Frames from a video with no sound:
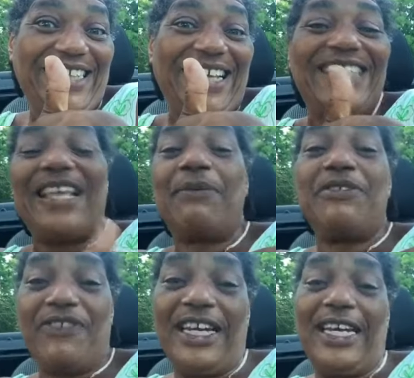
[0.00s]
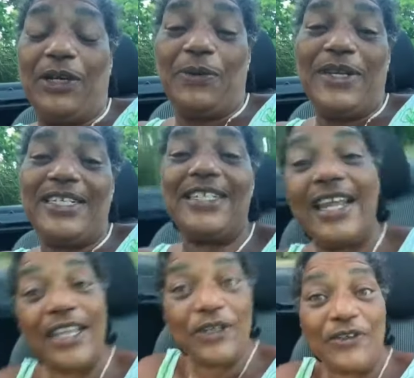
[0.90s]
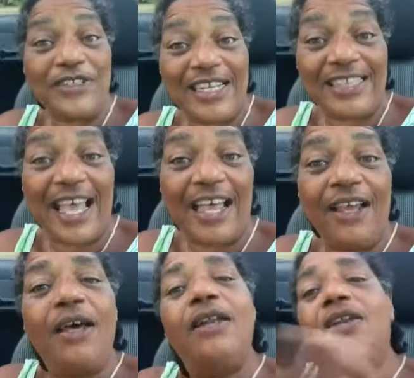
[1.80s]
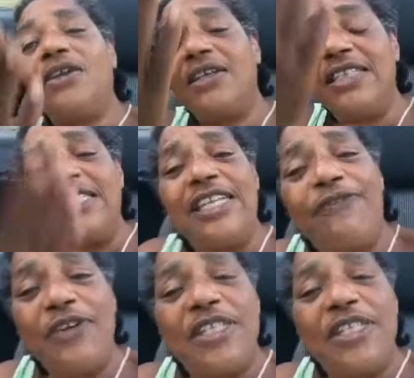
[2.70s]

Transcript: That was really long-winded and I could have said that. Look at the difference,